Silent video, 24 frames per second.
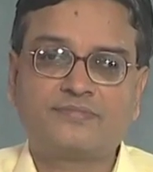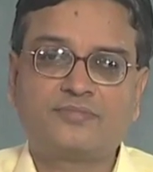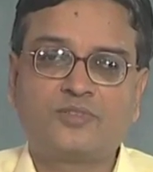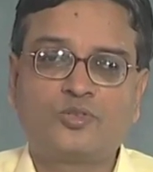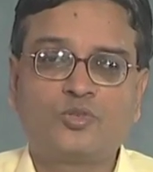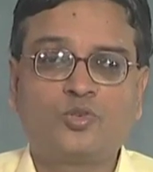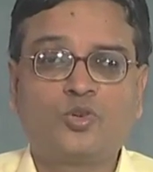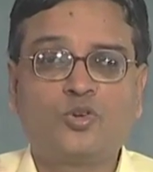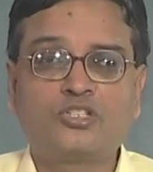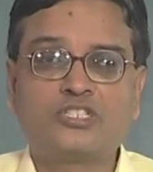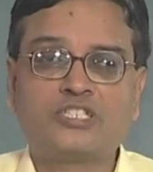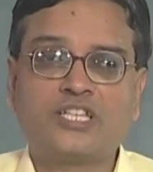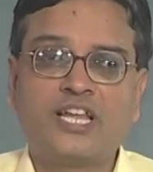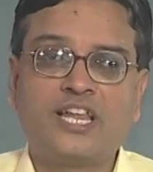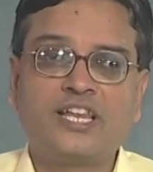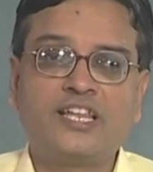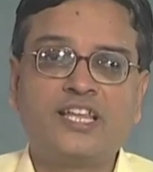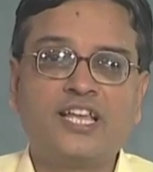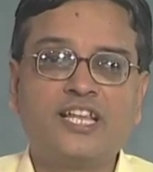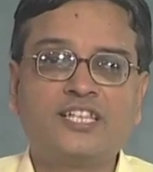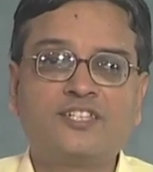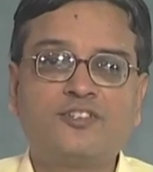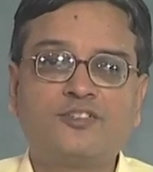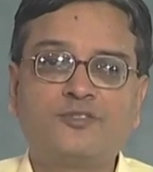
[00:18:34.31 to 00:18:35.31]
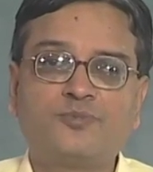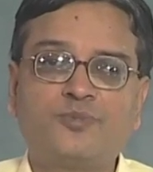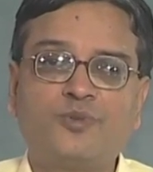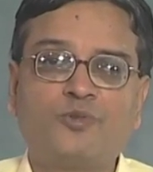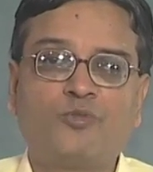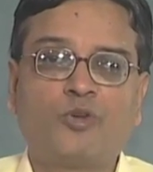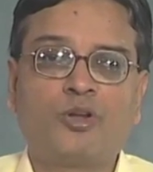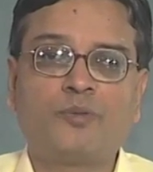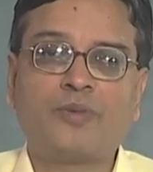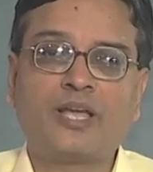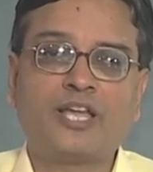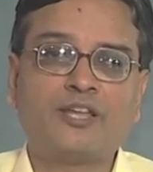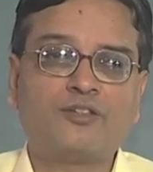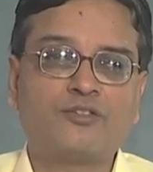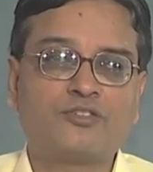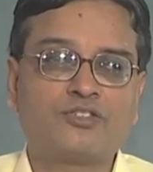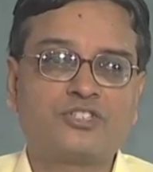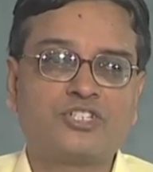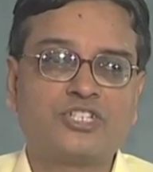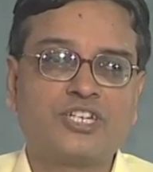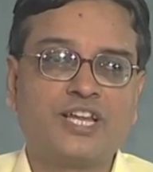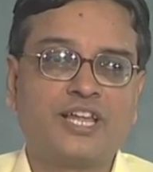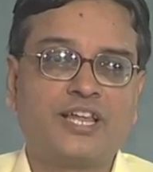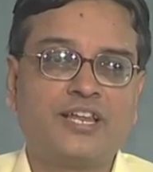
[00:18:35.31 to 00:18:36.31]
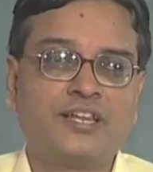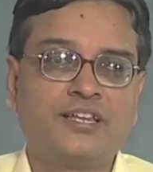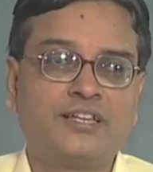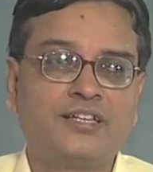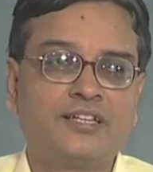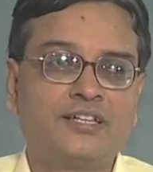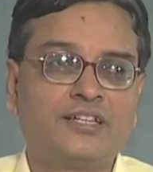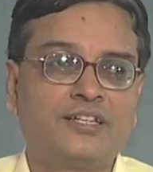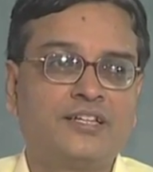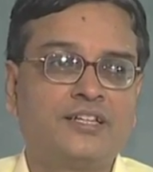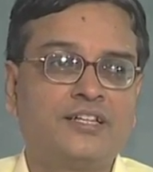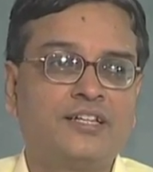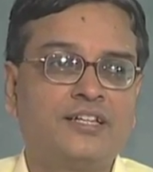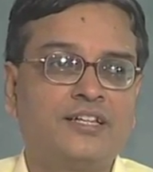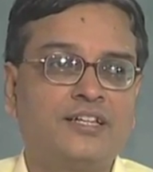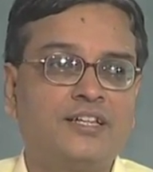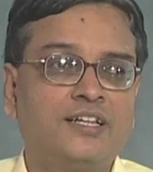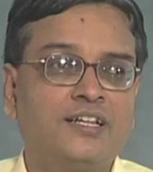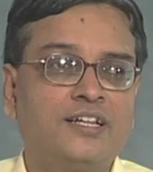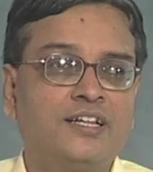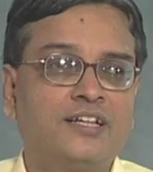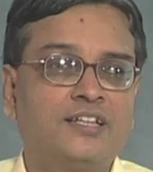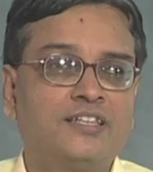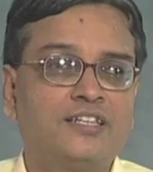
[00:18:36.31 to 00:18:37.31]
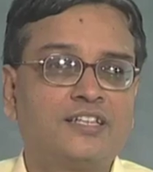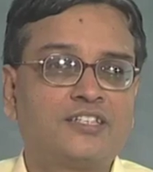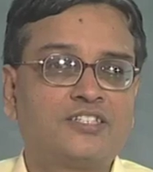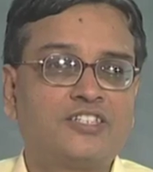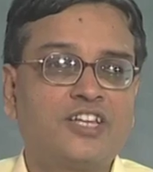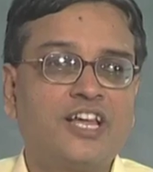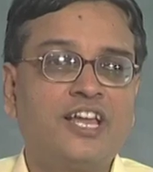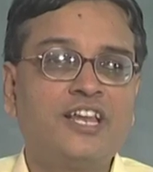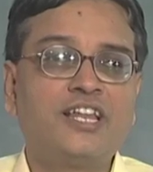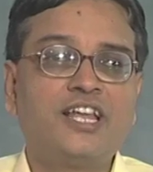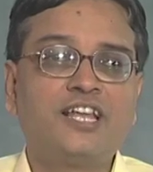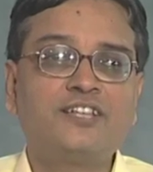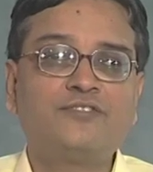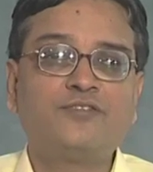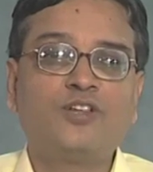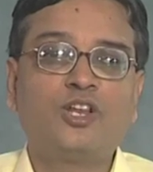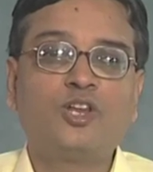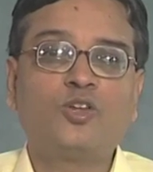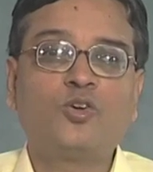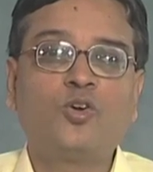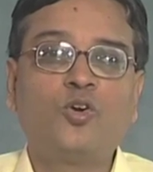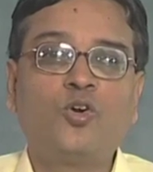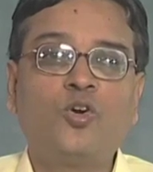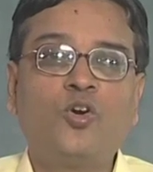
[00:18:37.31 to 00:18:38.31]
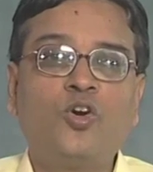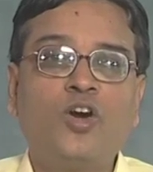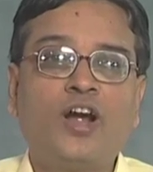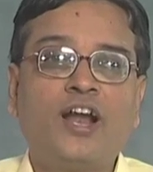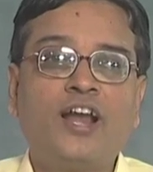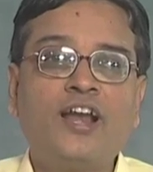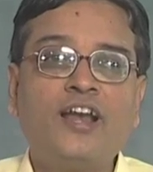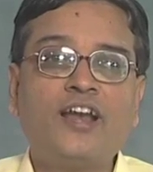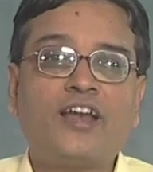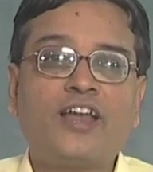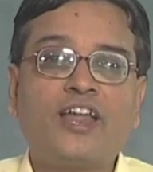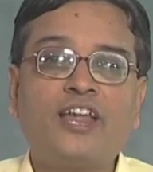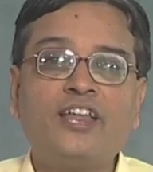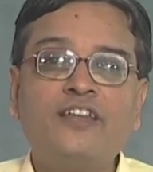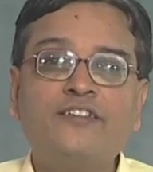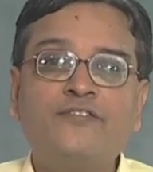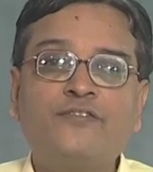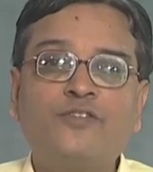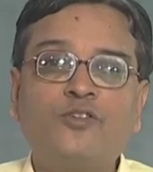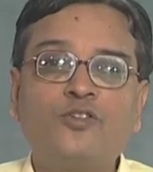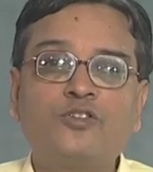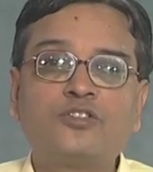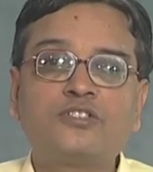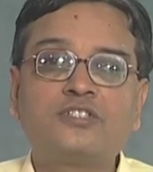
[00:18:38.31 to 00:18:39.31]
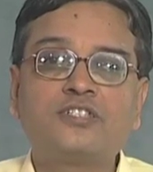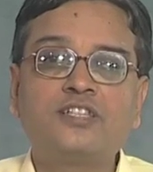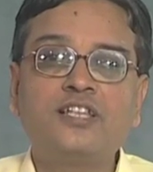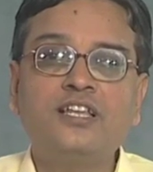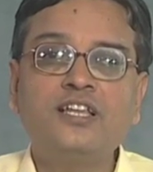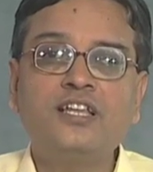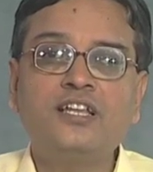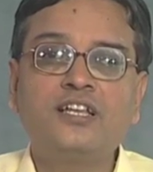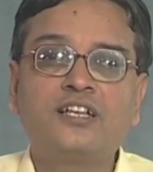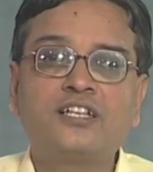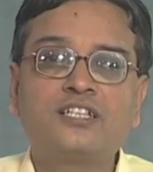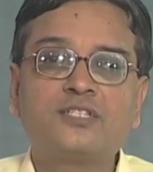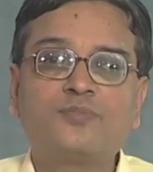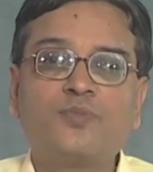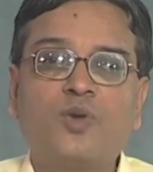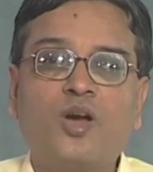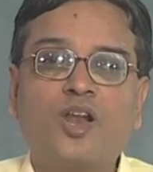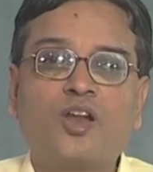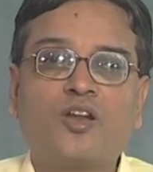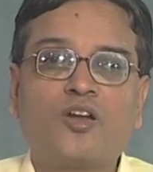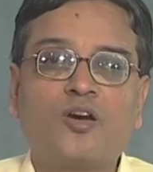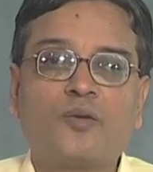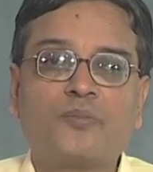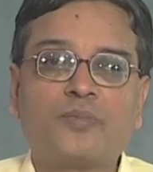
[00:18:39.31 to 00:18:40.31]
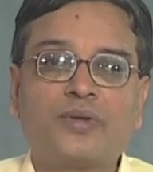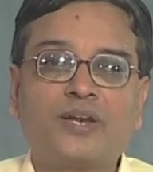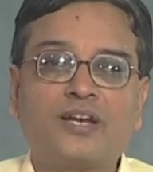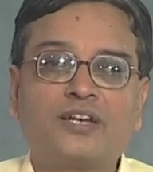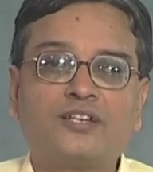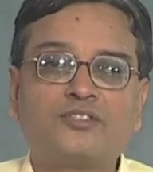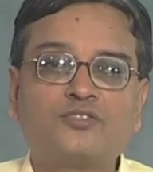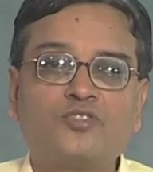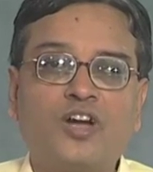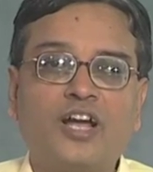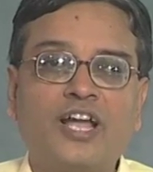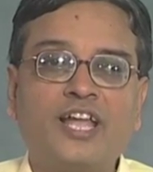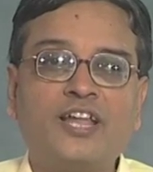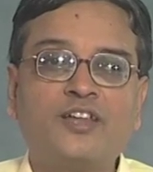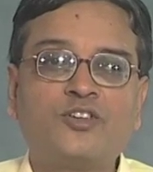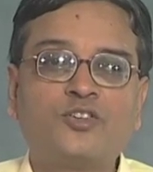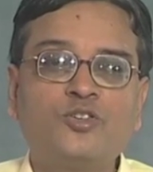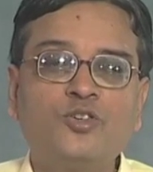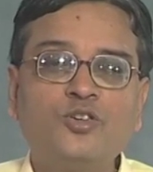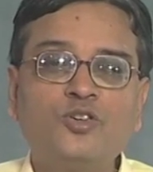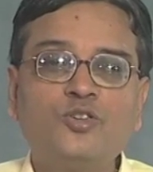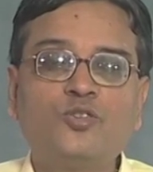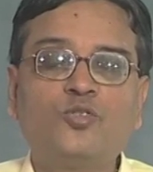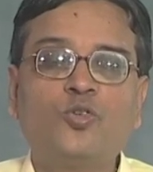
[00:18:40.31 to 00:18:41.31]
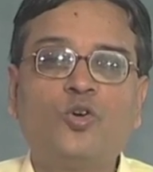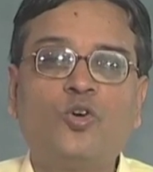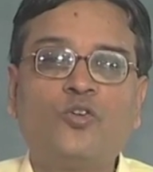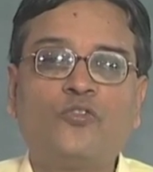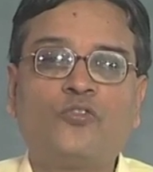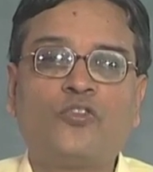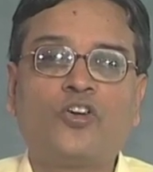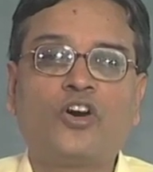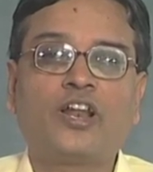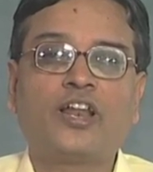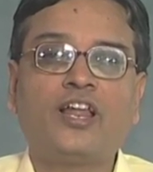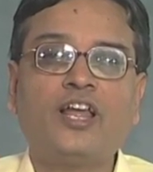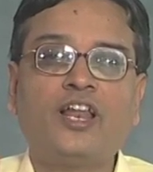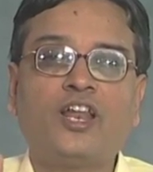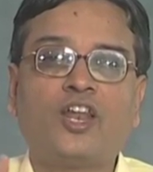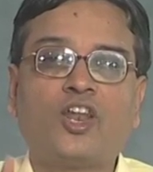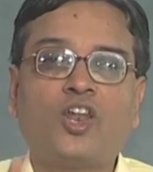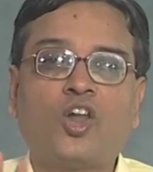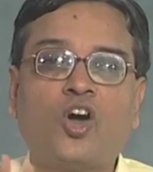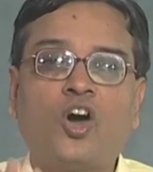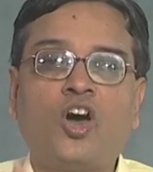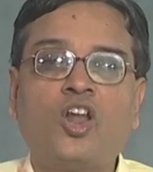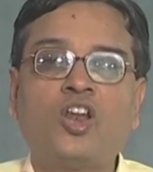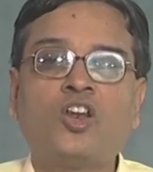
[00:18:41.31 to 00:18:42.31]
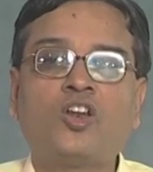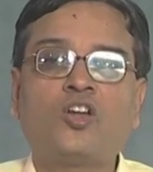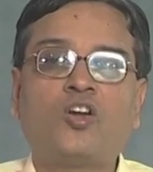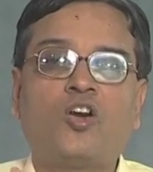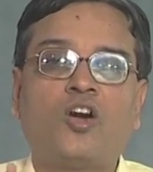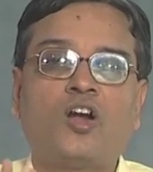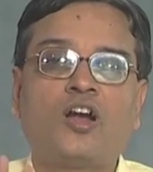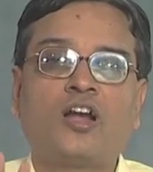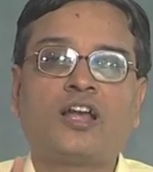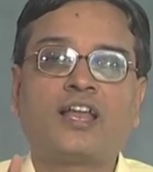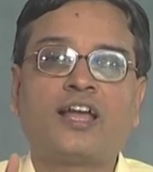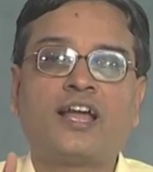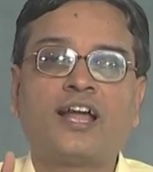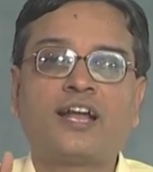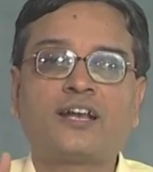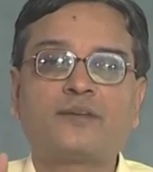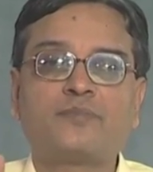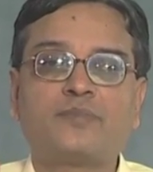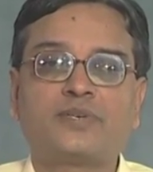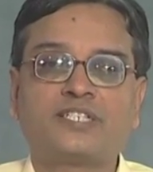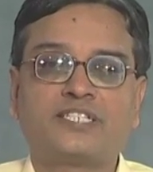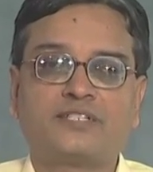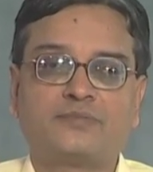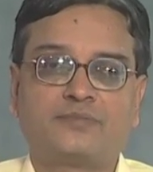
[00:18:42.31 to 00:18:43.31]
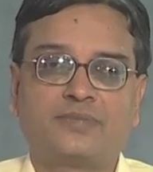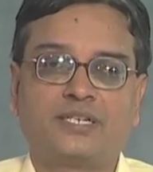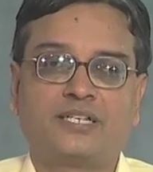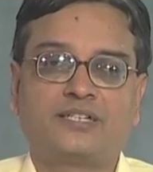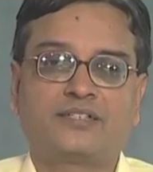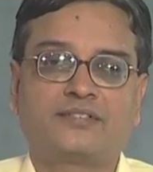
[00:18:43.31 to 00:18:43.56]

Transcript: Though strain gauge gives me 1 micro strain, the strain gauge will go and reinforce the small component. So, I should go for a non-contact measurement.